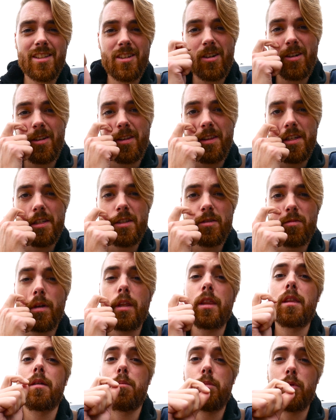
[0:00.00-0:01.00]
on all these
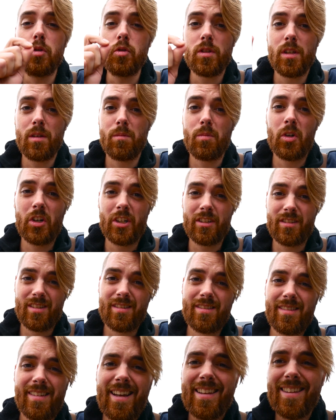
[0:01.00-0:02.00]
with boosted boards.
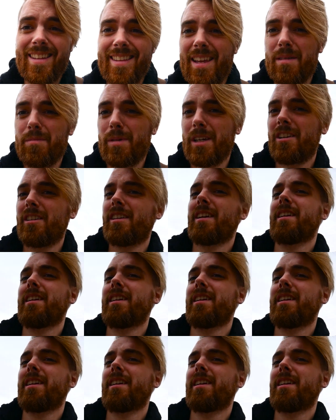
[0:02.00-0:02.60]
I think that'd be a good